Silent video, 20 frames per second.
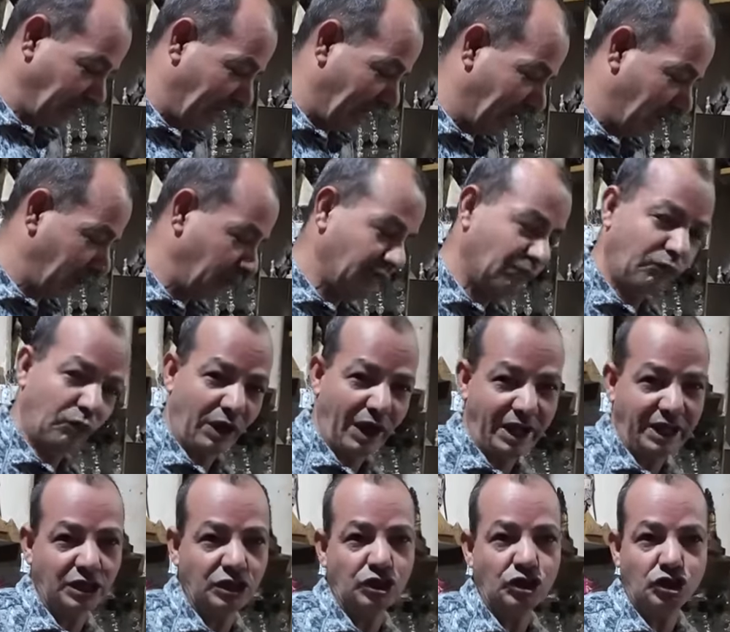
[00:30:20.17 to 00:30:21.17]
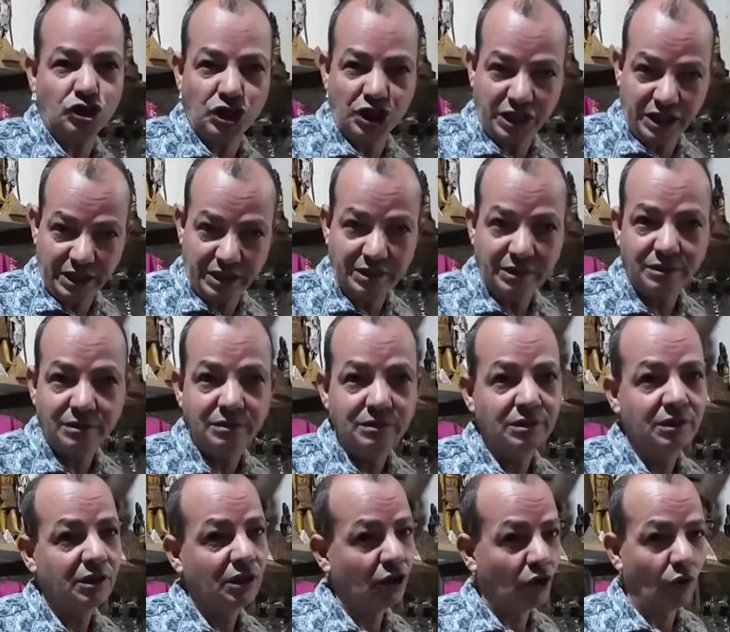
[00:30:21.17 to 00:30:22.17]
Yeah, if you like it, chicken
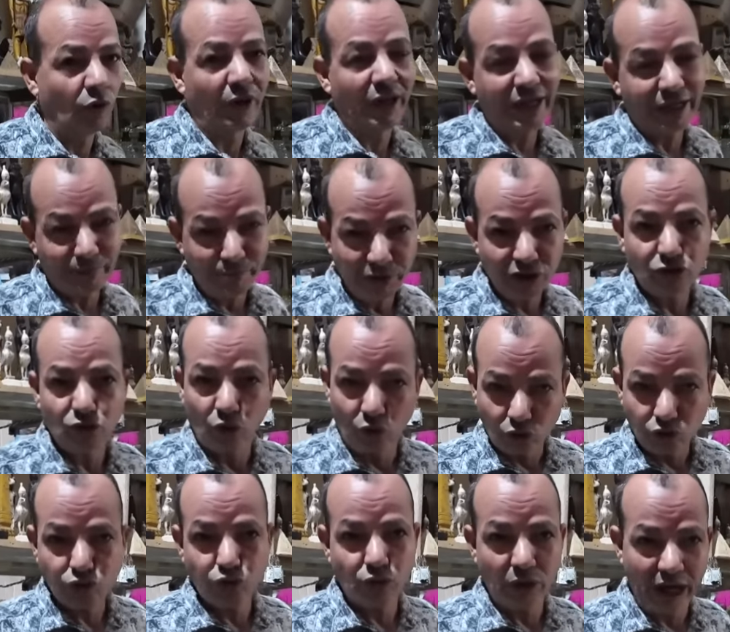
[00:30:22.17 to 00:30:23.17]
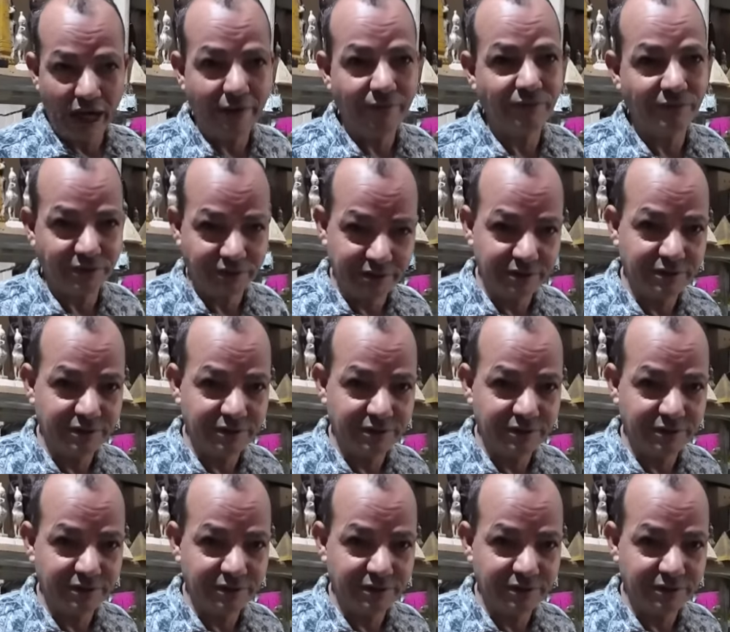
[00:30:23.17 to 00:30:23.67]
or like meat, also you have it.